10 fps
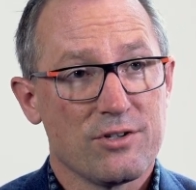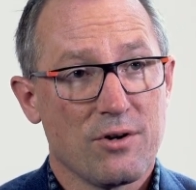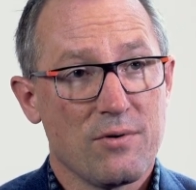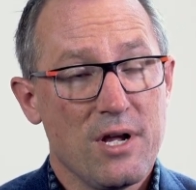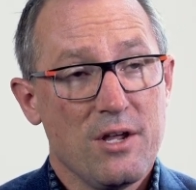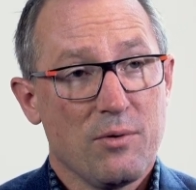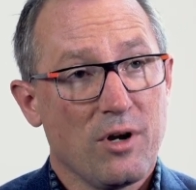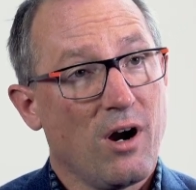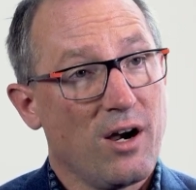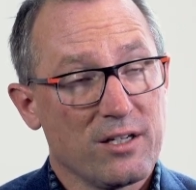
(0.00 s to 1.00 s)
So
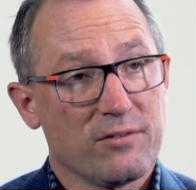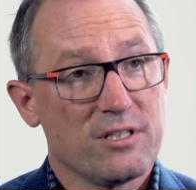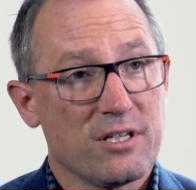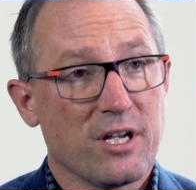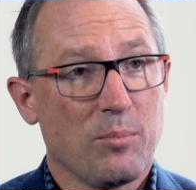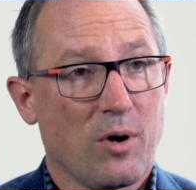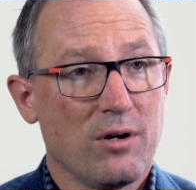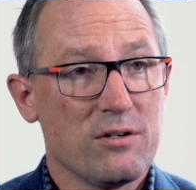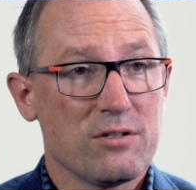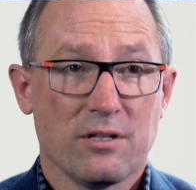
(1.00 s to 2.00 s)
we are actively seeking partners,